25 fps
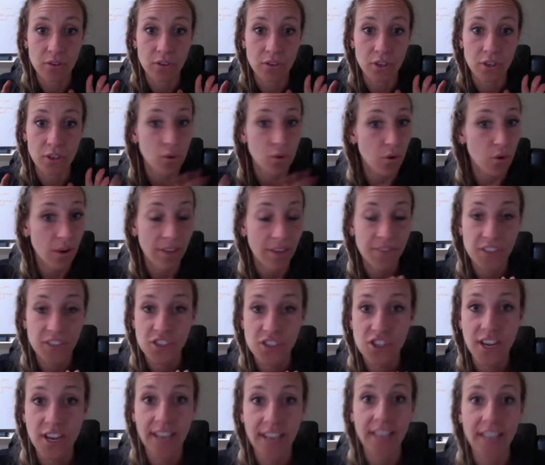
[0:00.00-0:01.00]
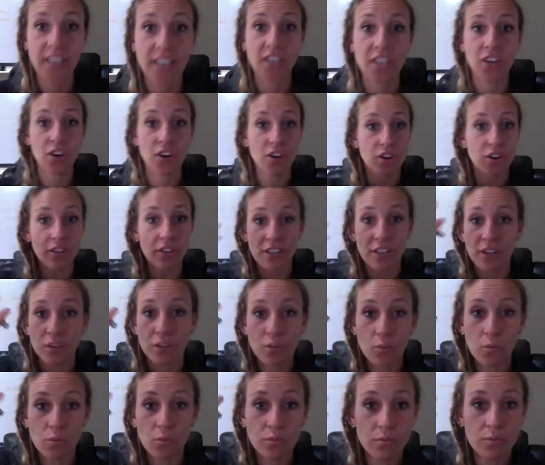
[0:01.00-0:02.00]
You don't have to check your
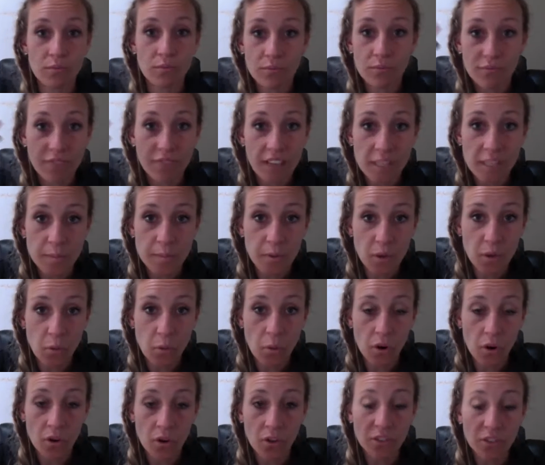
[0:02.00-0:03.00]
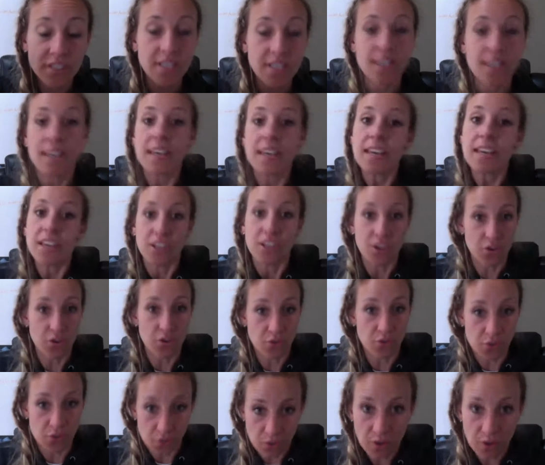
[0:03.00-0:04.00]
little Facebook world. You
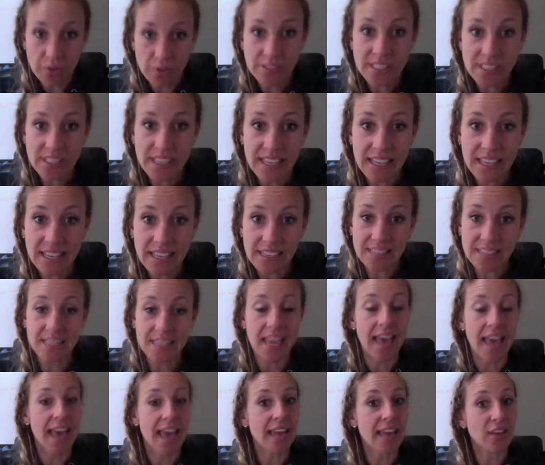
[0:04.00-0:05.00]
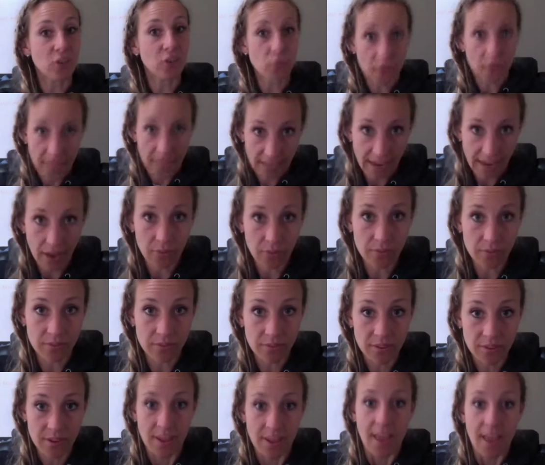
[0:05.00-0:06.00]
do those things and you get out.
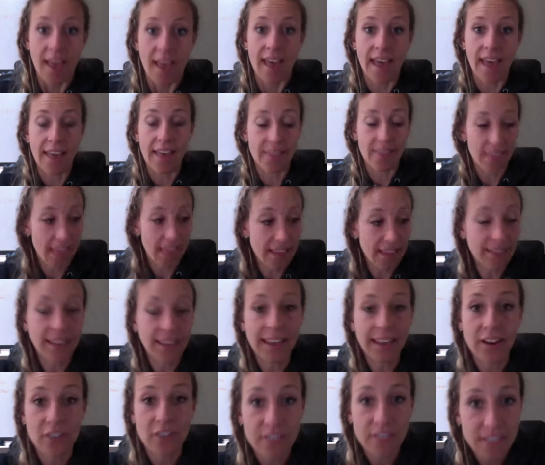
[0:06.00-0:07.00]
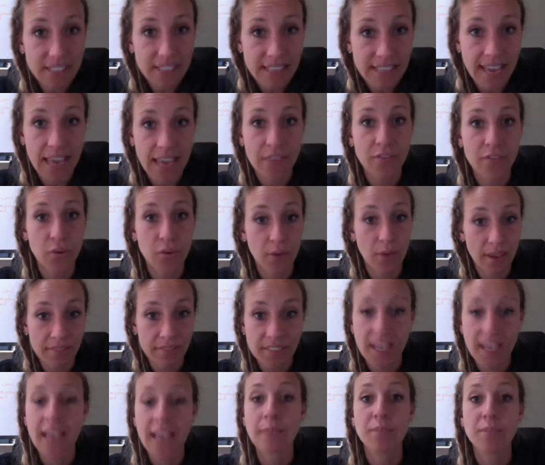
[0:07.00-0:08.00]
And then later in the day, if you have
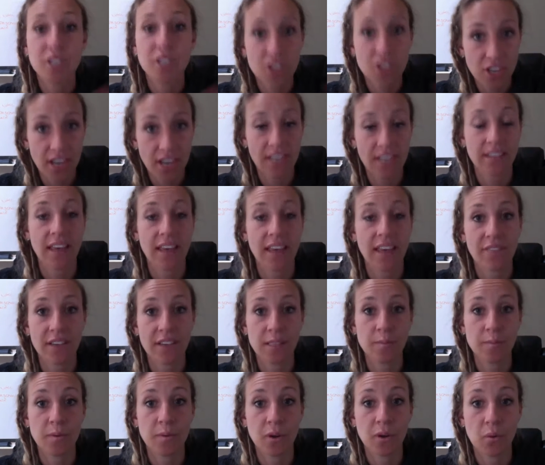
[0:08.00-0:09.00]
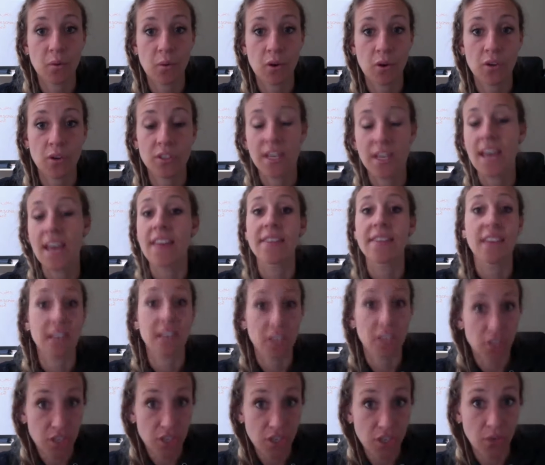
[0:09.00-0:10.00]
time to check that Facebook world, then
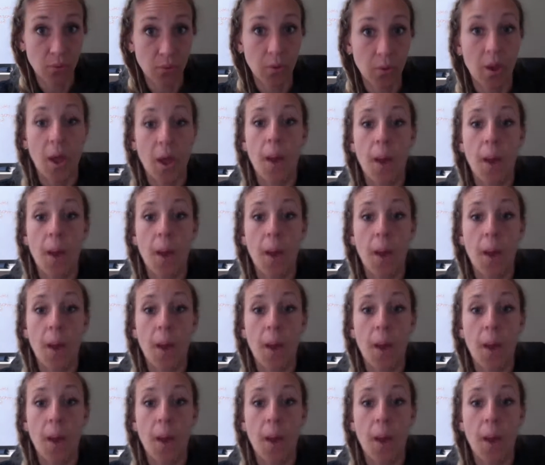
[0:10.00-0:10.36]
you do.